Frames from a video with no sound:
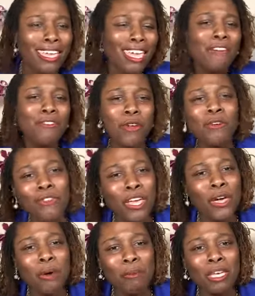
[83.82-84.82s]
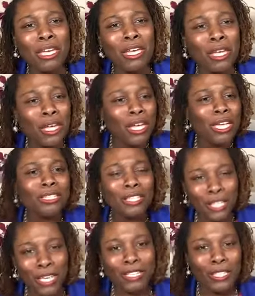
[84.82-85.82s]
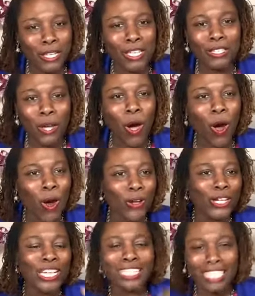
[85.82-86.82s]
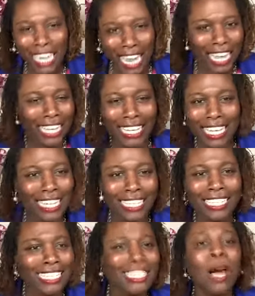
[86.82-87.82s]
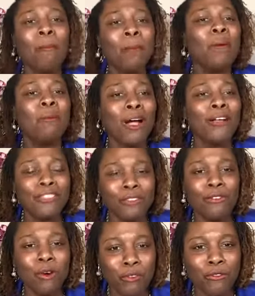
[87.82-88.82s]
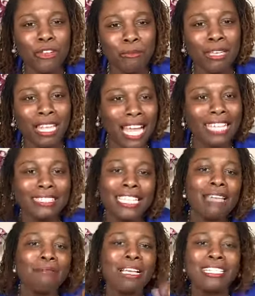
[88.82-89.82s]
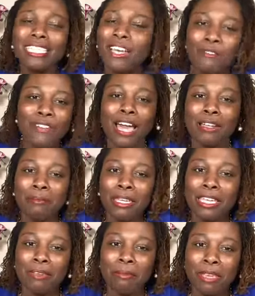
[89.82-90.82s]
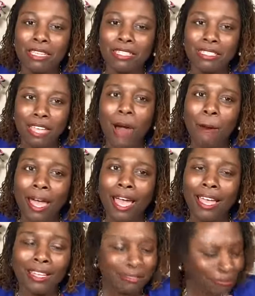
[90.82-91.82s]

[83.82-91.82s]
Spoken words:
If you feel me, hit the heart or hit the like. It don't be worth it for a free meal. I can take myself out and be in peace. Okay.